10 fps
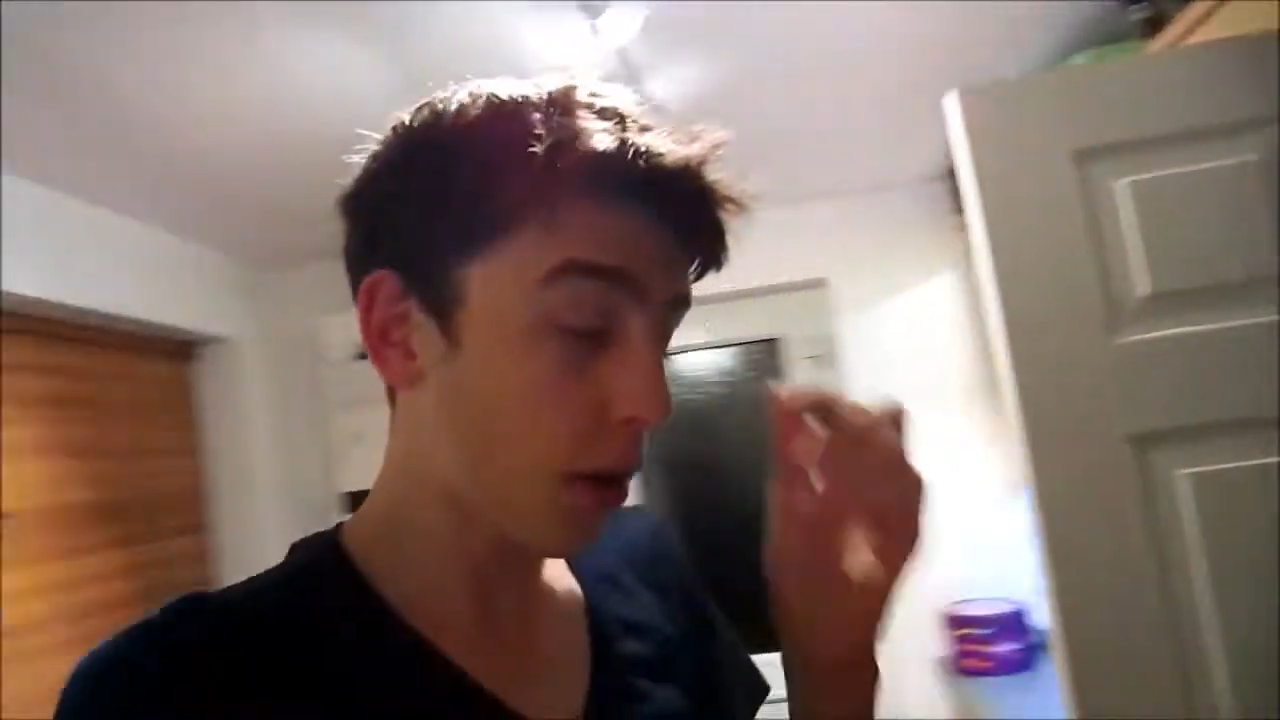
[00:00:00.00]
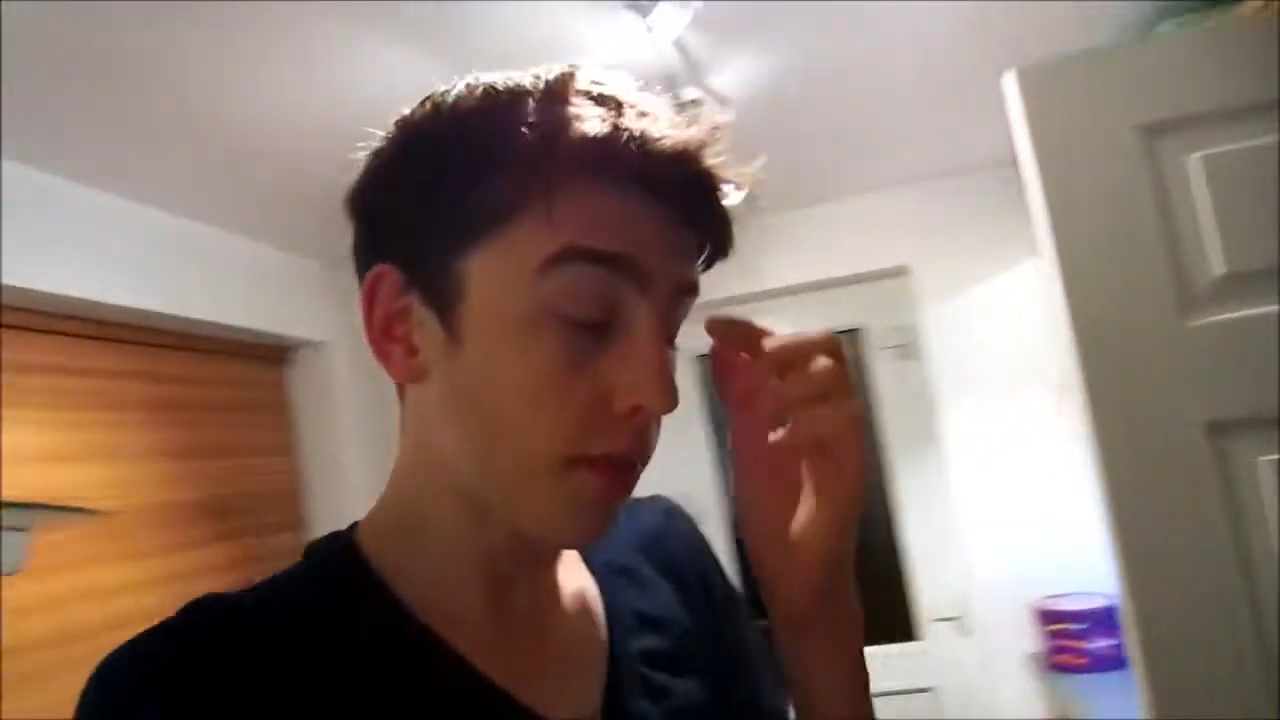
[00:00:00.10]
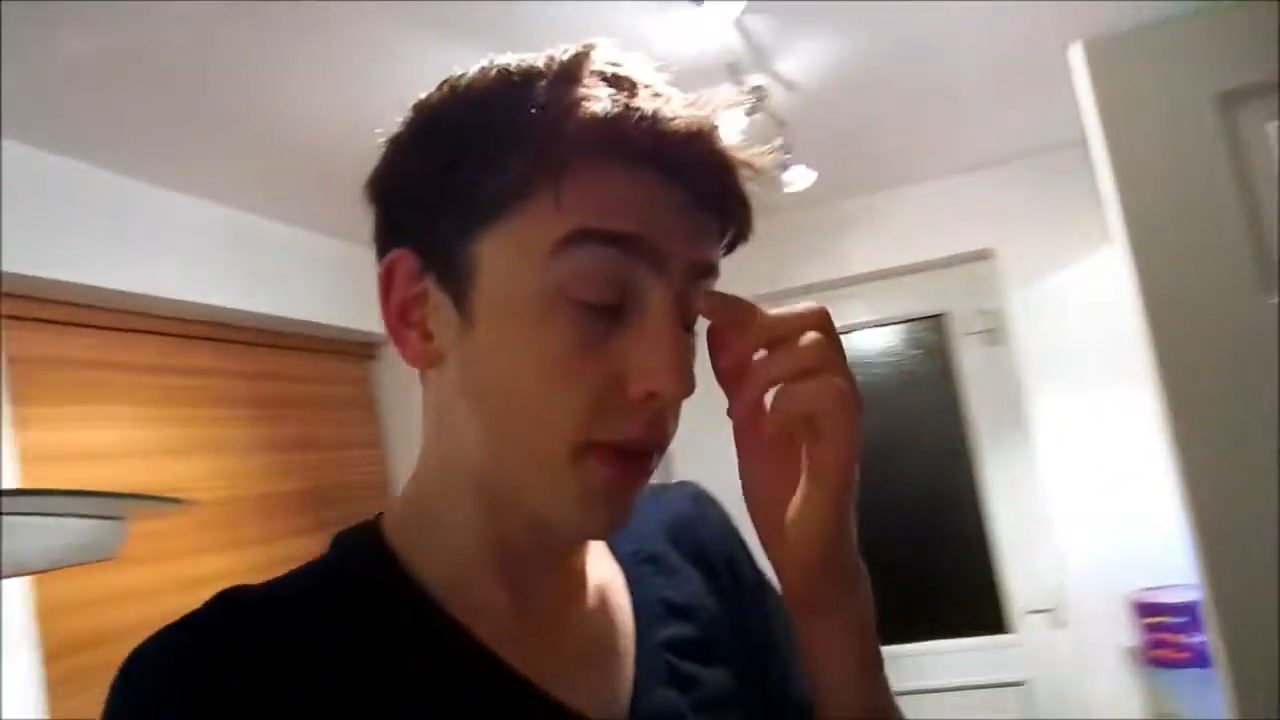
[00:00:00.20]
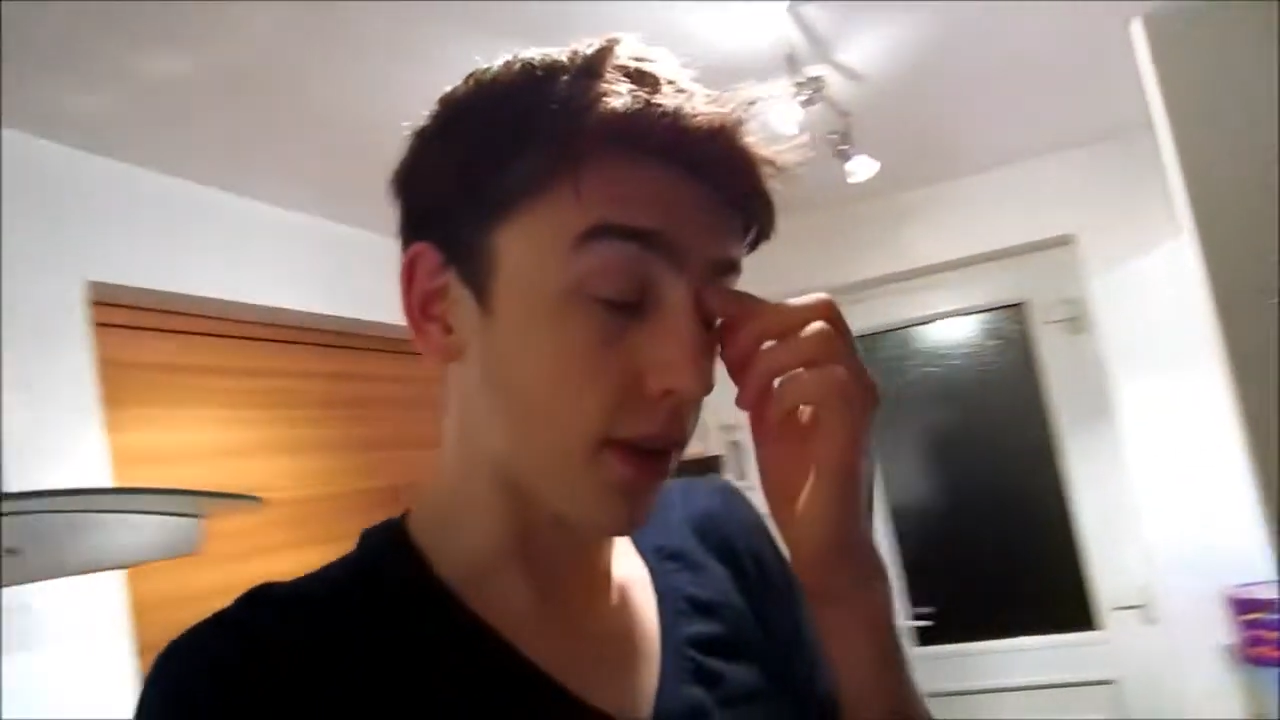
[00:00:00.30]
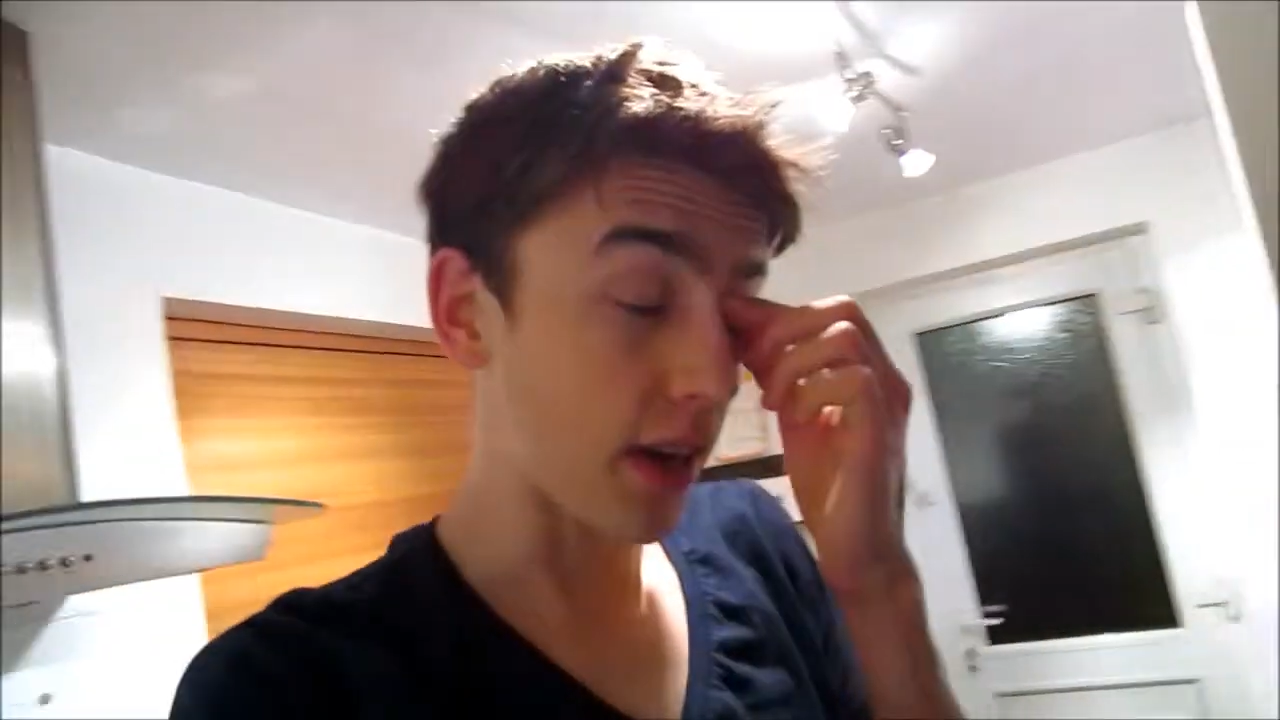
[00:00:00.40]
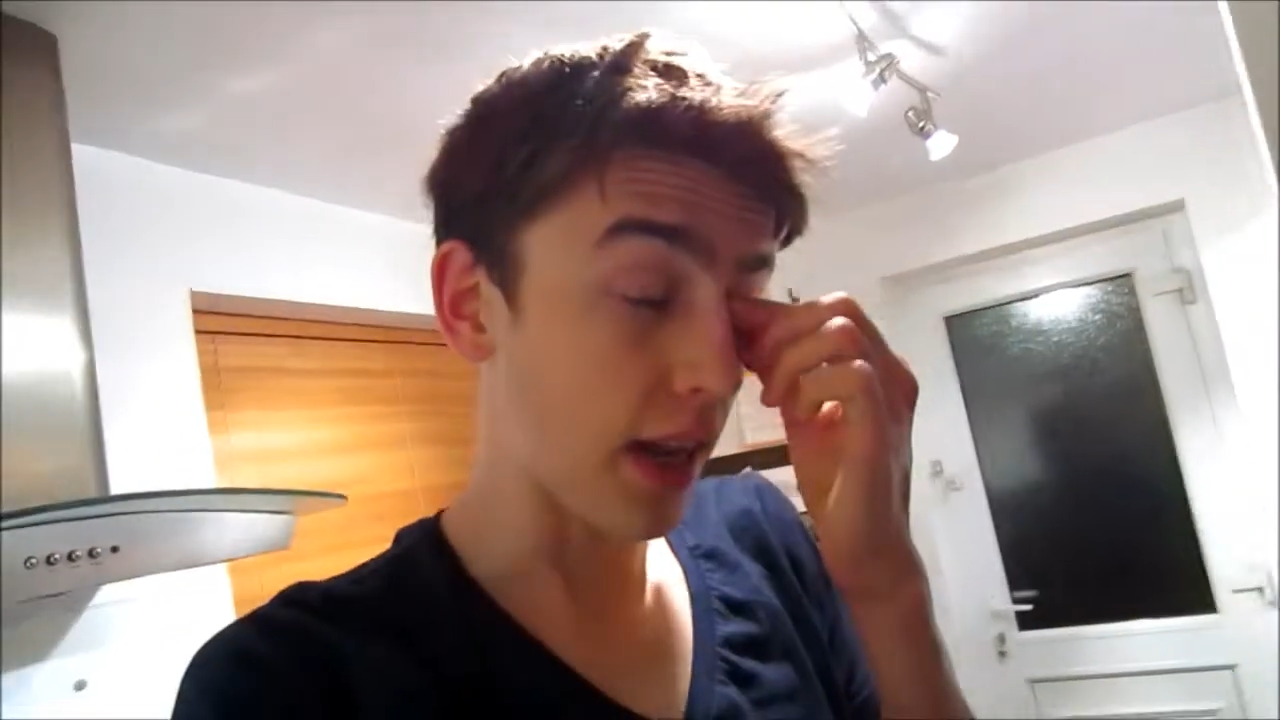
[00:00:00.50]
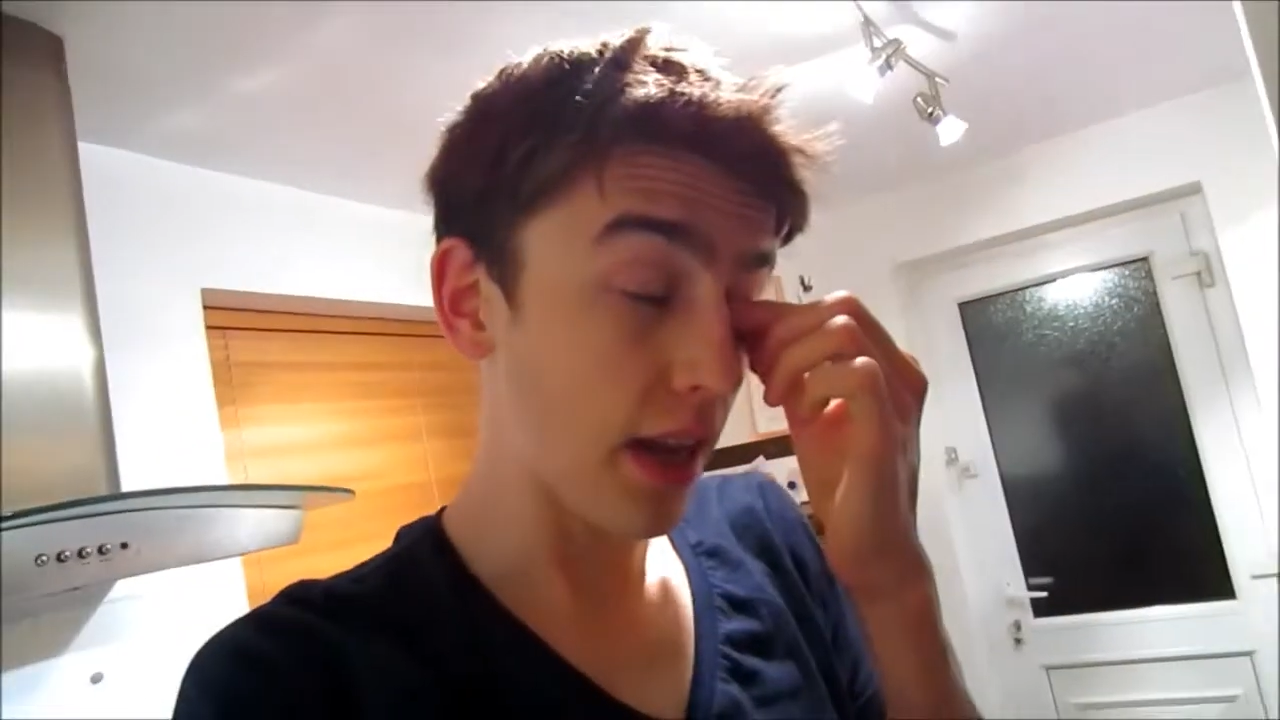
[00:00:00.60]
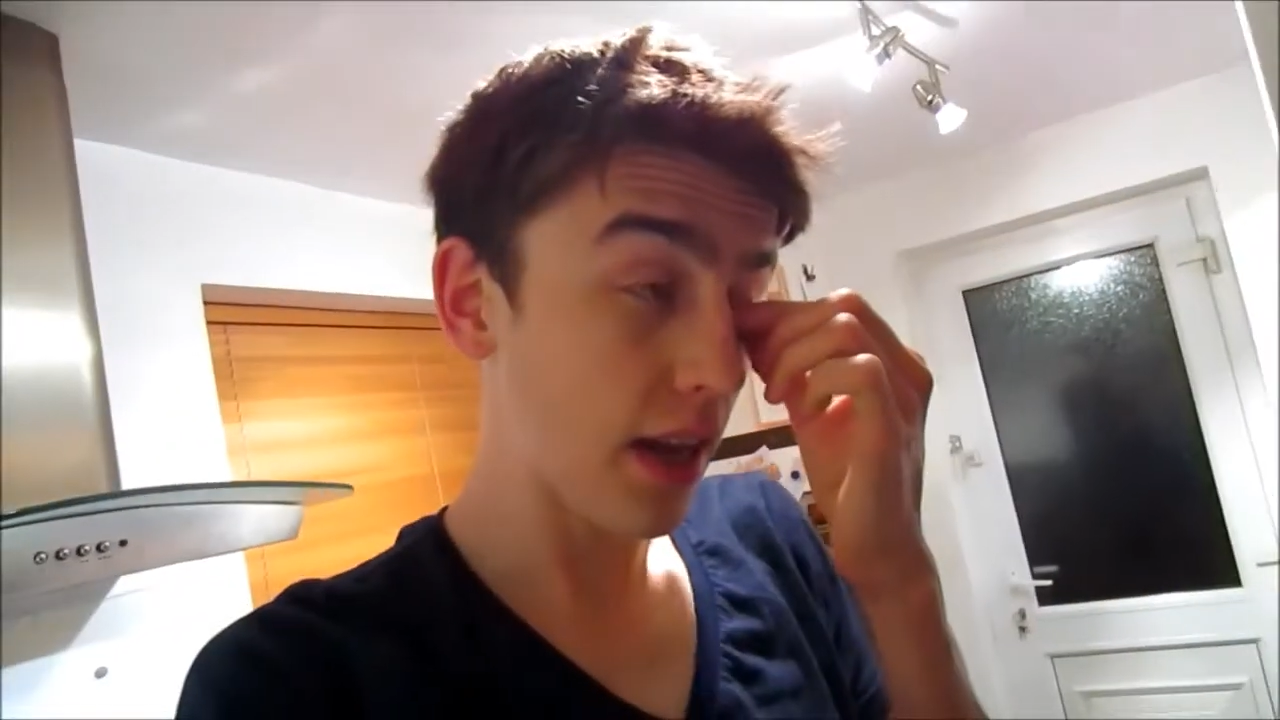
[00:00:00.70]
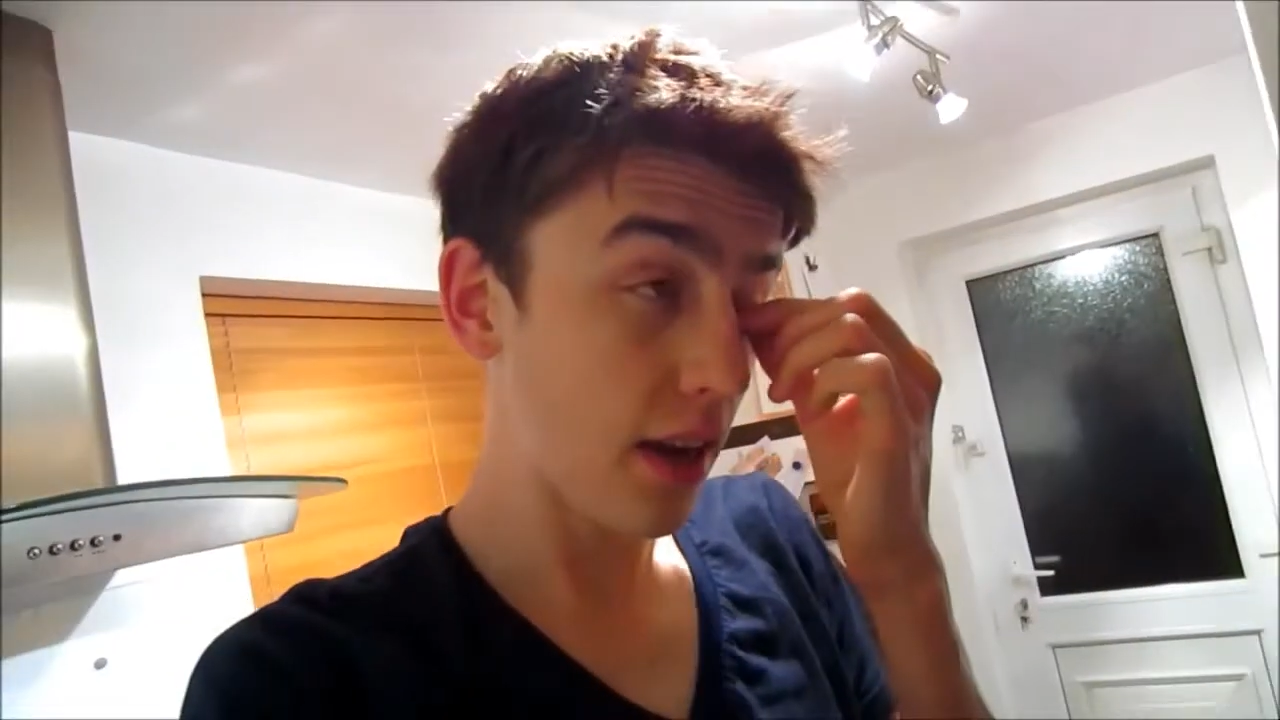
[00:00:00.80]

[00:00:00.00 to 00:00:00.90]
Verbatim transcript: obviously,